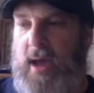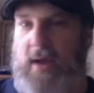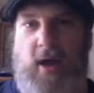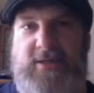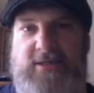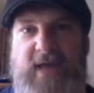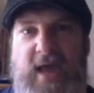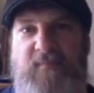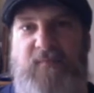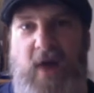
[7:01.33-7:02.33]
And got the
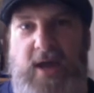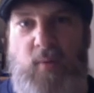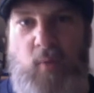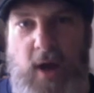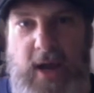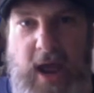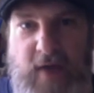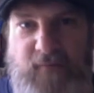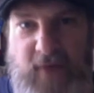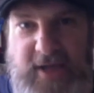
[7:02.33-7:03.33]
same fucking one
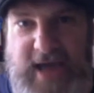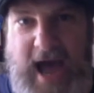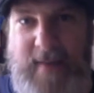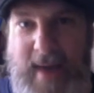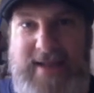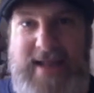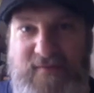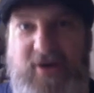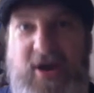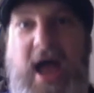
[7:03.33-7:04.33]
every time. I
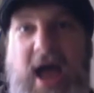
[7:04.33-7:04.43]
never